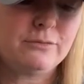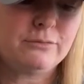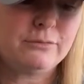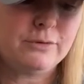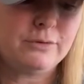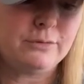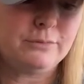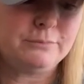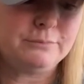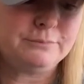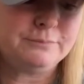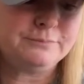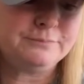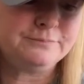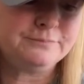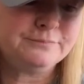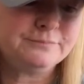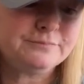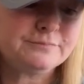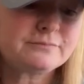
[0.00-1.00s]
room.
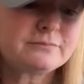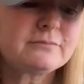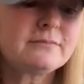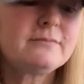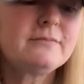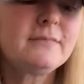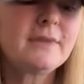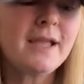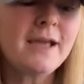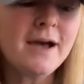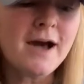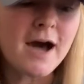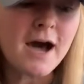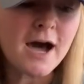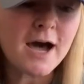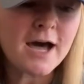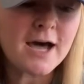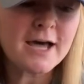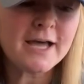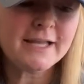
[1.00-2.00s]

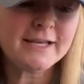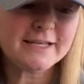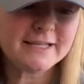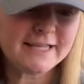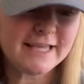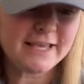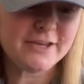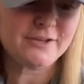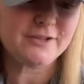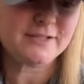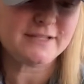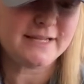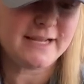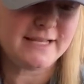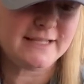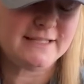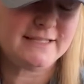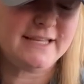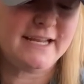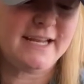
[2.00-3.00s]
On Gail's
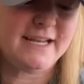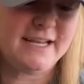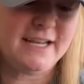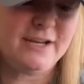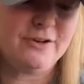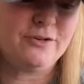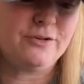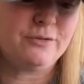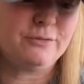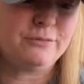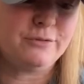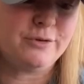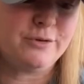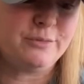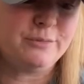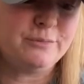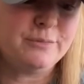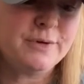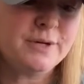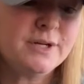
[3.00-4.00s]
nightstand in her
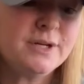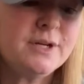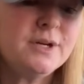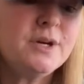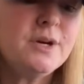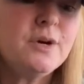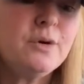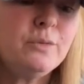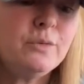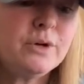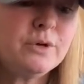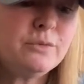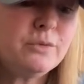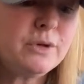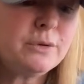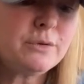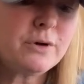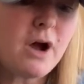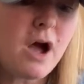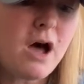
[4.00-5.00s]
room. When
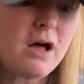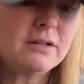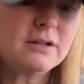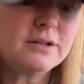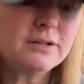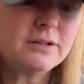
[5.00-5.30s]
we were all